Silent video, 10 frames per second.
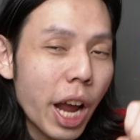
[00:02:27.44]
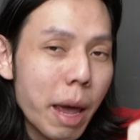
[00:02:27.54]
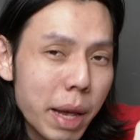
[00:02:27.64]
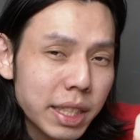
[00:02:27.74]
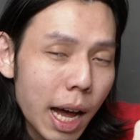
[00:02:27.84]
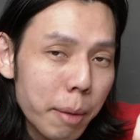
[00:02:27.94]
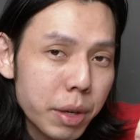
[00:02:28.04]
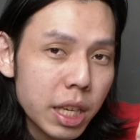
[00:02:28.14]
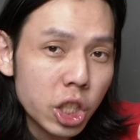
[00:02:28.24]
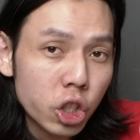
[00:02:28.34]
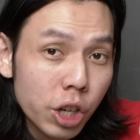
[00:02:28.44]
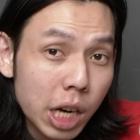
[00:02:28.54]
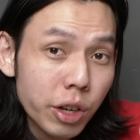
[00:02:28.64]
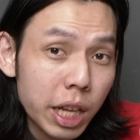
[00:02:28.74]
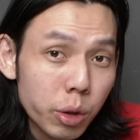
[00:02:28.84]
MSRP is
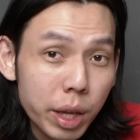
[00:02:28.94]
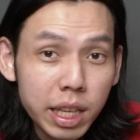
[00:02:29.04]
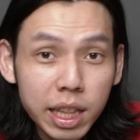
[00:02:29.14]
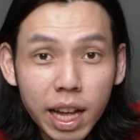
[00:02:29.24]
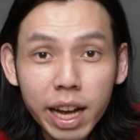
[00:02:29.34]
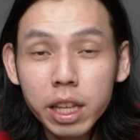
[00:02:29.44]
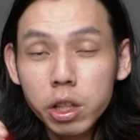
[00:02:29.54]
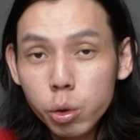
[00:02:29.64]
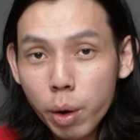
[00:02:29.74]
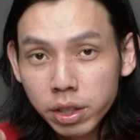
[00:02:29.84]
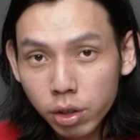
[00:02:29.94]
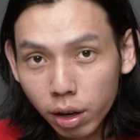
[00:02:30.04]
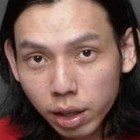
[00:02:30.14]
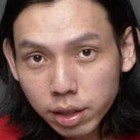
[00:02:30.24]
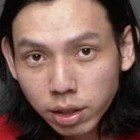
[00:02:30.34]

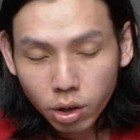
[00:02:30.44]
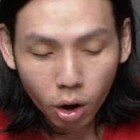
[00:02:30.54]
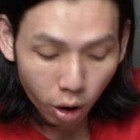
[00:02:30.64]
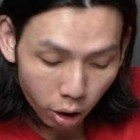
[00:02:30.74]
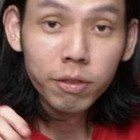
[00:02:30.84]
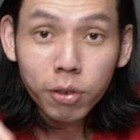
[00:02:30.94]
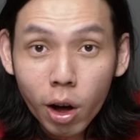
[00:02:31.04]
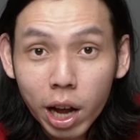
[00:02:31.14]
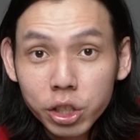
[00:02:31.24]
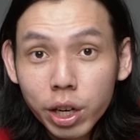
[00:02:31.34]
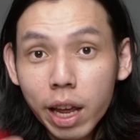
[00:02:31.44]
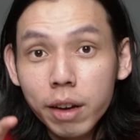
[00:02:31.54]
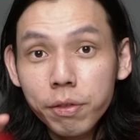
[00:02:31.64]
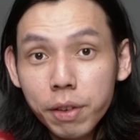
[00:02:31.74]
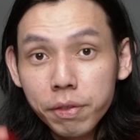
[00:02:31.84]
$329 or
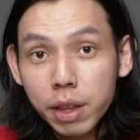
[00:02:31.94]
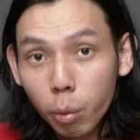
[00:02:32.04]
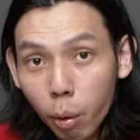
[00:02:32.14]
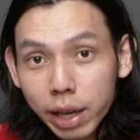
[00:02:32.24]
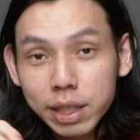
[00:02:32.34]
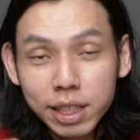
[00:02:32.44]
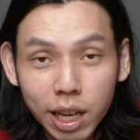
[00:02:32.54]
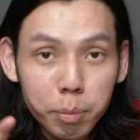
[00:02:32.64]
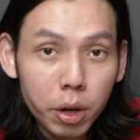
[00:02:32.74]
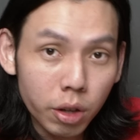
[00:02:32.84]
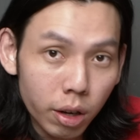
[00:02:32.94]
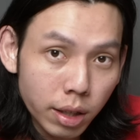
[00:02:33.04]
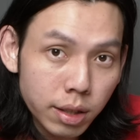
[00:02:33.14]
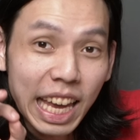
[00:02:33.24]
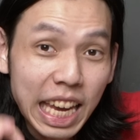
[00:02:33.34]
451 Singapore
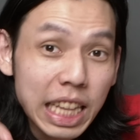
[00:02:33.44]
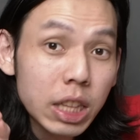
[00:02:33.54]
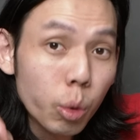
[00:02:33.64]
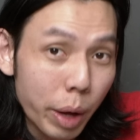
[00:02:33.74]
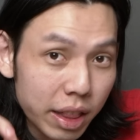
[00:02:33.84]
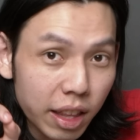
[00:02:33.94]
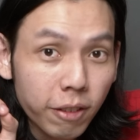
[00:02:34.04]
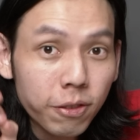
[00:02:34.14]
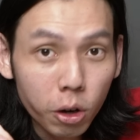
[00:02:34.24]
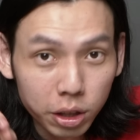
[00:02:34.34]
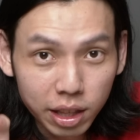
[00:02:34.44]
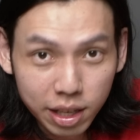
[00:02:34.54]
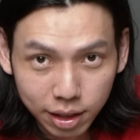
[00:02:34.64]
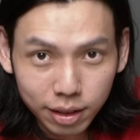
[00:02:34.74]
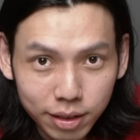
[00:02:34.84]
dollars in
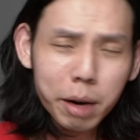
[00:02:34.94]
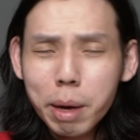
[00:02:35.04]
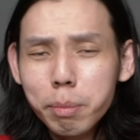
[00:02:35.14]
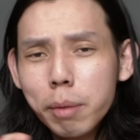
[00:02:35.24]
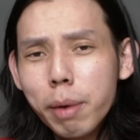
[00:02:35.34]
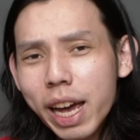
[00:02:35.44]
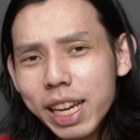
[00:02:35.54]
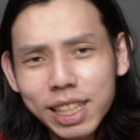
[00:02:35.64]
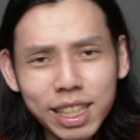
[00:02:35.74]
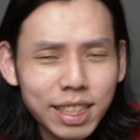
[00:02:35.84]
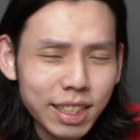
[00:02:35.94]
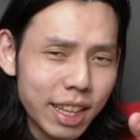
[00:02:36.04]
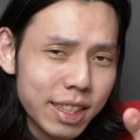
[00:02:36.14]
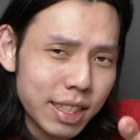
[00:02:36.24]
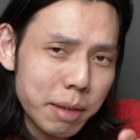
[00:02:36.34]
2014. But I remember buying this
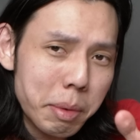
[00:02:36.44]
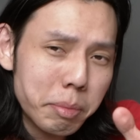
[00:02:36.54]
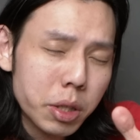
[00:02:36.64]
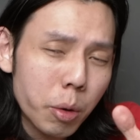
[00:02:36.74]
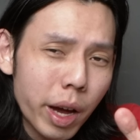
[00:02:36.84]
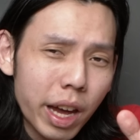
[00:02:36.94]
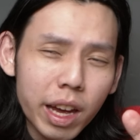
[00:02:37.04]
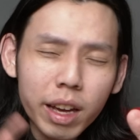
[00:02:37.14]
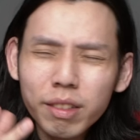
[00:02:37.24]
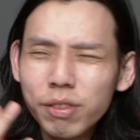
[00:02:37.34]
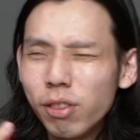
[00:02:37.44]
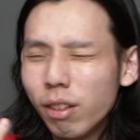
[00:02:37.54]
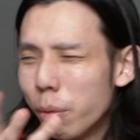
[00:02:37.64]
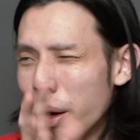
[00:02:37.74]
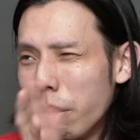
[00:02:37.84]
at Sim Square
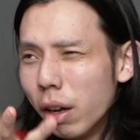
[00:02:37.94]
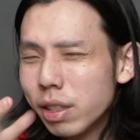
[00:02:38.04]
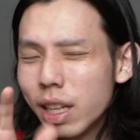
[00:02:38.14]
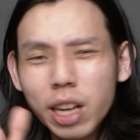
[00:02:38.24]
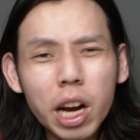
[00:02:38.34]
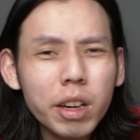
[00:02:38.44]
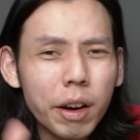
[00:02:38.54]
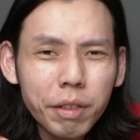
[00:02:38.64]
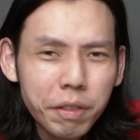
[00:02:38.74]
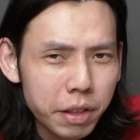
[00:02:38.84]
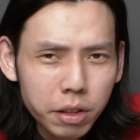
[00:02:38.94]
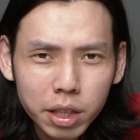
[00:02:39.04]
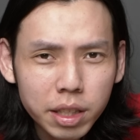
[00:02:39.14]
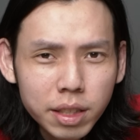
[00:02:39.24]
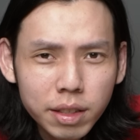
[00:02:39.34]
for about
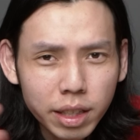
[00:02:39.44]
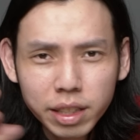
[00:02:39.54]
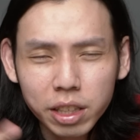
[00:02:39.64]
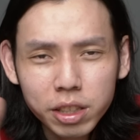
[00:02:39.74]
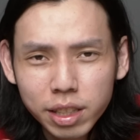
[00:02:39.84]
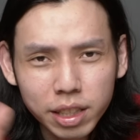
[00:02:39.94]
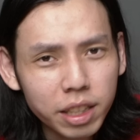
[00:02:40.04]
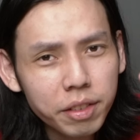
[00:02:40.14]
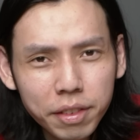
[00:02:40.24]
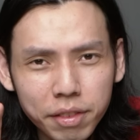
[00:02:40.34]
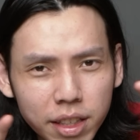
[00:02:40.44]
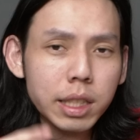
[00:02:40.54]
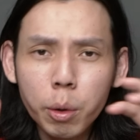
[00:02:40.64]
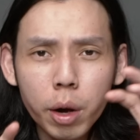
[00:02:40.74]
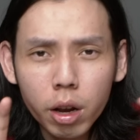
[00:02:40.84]
$650, 650,
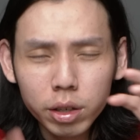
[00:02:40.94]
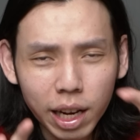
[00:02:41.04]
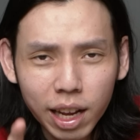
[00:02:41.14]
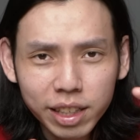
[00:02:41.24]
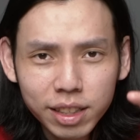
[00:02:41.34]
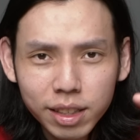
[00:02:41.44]
somewhere along that line.